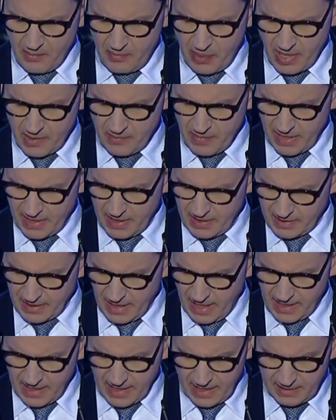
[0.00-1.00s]
Permanent
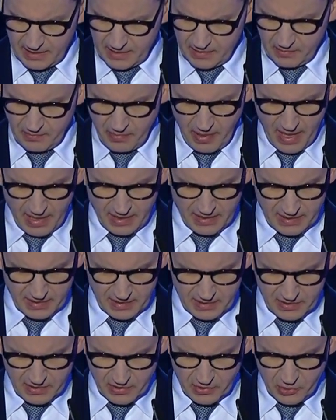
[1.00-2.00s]
allied
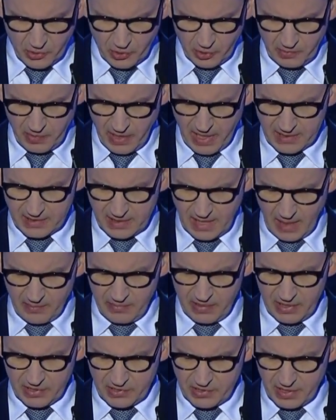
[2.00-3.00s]
bases should be
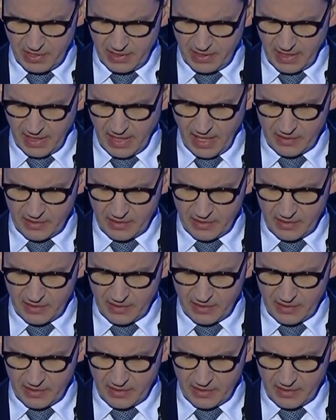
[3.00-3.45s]
established in the